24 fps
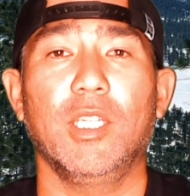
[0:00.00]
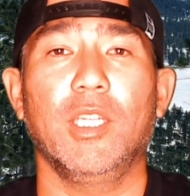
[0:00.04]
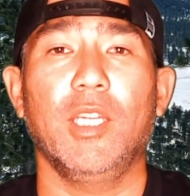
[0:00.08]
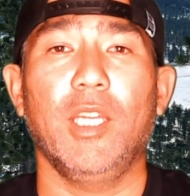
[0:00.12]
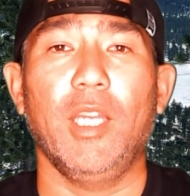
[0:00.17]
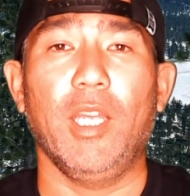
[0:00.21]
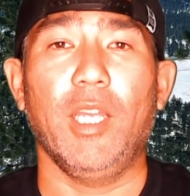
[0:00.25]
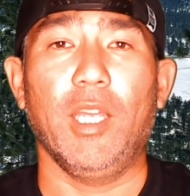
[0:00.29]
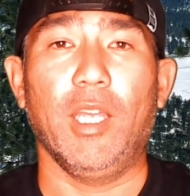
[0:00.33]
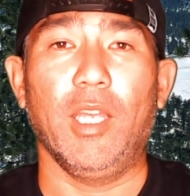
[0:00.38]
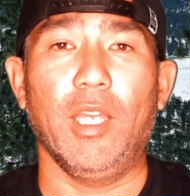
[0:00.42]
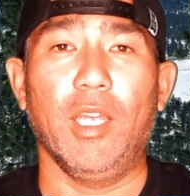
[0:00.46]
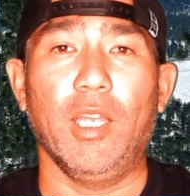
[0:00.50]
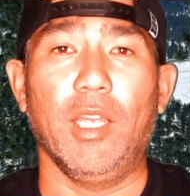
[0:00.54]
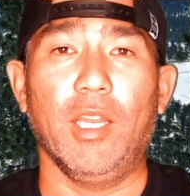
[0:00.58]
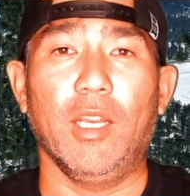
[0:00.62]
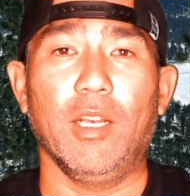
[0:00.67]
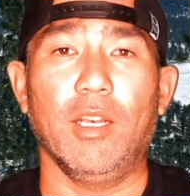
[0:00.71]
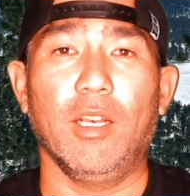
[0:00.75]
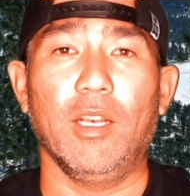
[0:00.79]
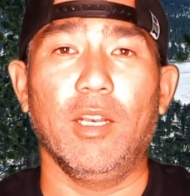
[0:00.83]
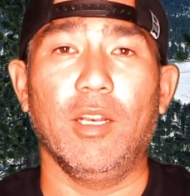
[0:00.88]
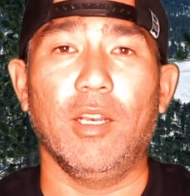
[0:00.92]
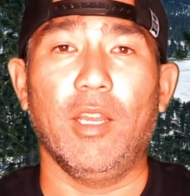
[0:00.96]

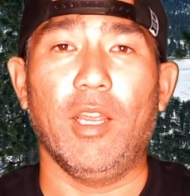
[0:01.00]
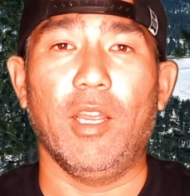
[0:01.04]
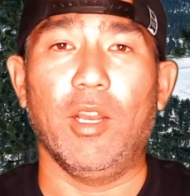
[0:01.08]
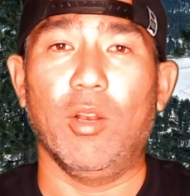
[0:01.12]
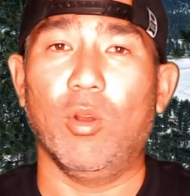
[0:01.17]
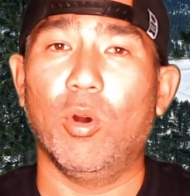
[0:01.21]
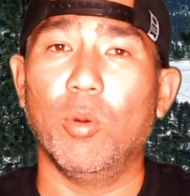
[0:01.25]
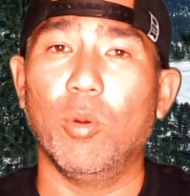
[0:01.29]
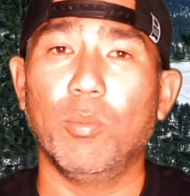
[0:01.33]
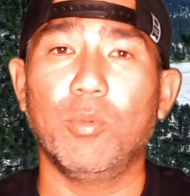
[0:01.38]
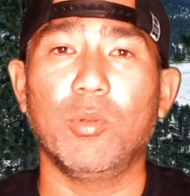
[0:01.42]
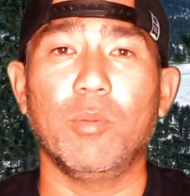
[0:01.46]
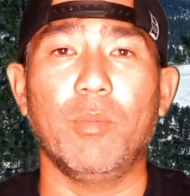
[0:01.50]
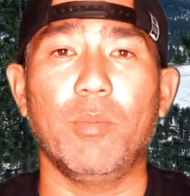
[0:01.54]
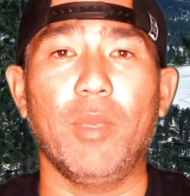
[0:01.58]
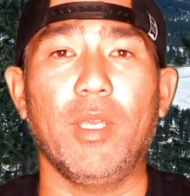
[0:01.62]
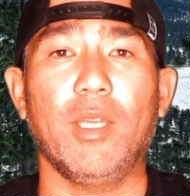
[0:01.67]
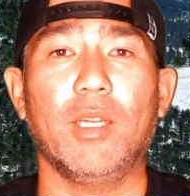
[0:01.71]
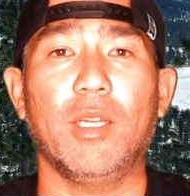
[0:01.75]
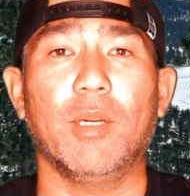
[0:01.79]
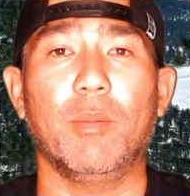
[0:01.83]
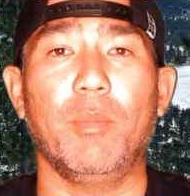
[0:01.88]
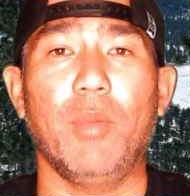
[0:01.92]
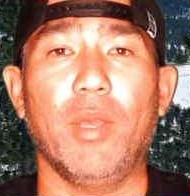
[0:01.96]
and hope to make
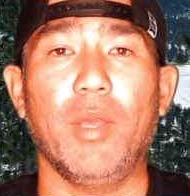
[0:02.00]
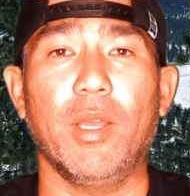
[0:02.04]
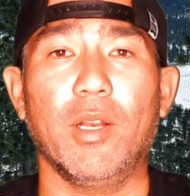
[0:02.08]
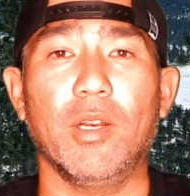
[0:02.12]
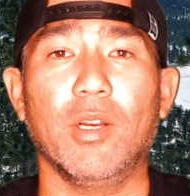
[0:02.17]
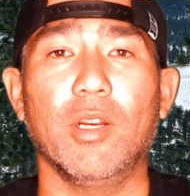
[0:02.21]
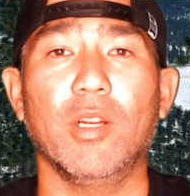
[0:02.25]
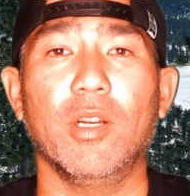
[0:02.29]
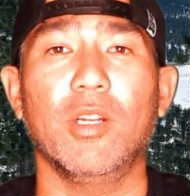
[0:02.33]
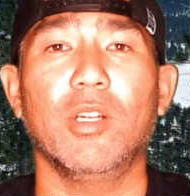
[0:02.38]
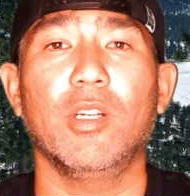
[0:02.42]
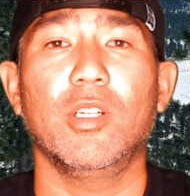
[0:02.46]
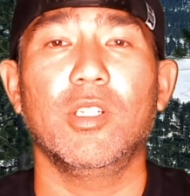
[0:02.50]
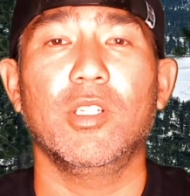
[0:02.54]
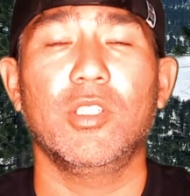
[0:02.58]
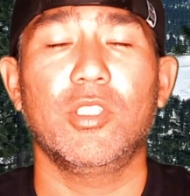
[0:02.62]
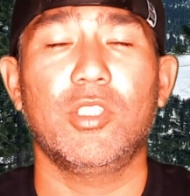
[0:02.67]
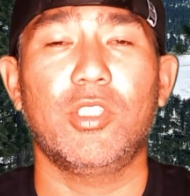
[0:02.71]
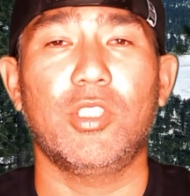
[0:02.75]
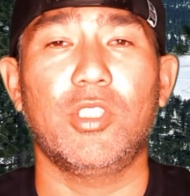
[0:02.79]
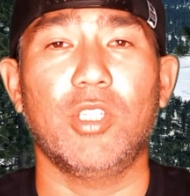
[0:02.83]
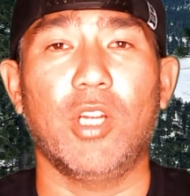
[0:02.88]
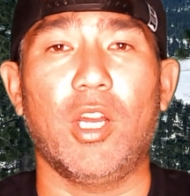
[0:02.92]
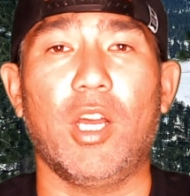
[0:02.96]
a better
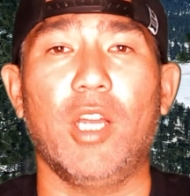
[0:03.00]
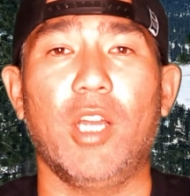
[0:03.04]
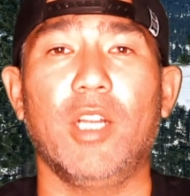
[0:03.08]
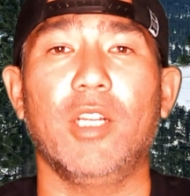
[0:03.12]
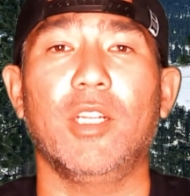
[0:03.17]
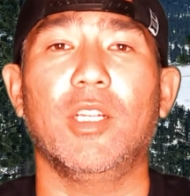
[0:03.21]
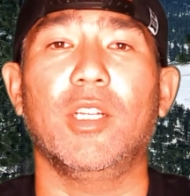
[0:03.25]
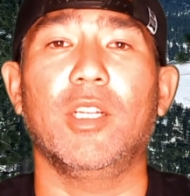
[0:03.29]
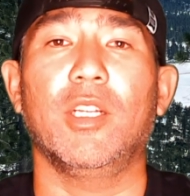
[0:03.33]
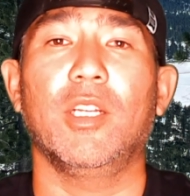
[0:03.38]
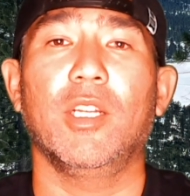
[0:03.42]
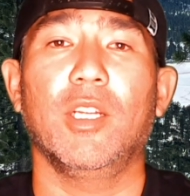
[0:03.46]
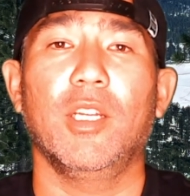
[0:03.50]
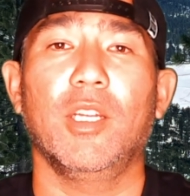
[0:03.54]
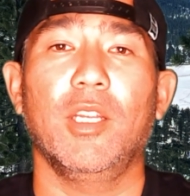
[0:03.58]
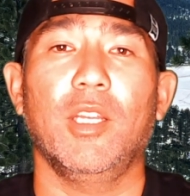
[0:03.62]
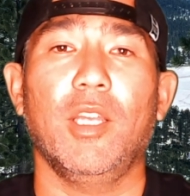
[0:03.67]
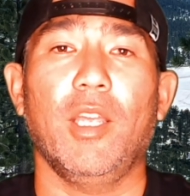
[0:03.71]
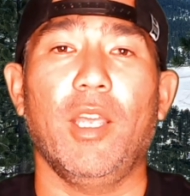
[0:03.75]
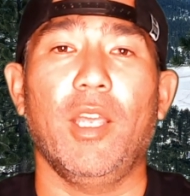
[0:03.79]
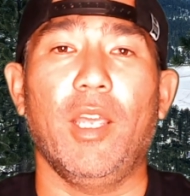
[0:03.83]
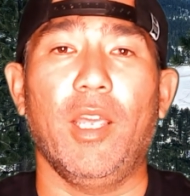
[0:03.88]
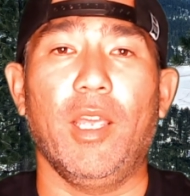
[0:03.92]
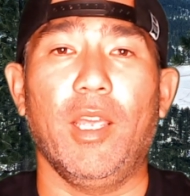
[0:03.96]
shot
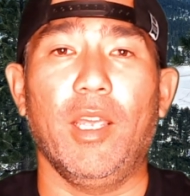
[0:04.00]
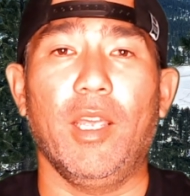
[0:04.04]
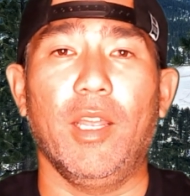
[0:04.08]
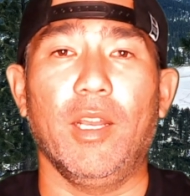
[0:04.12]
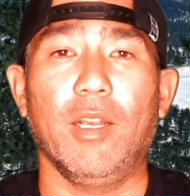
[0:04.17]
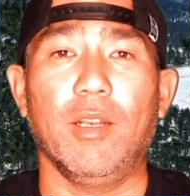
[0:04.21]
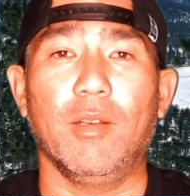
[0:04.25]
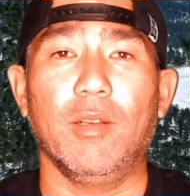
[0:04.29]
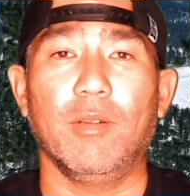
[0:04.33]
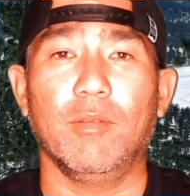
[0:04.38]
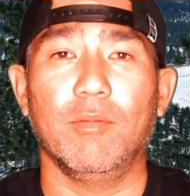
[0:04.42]
and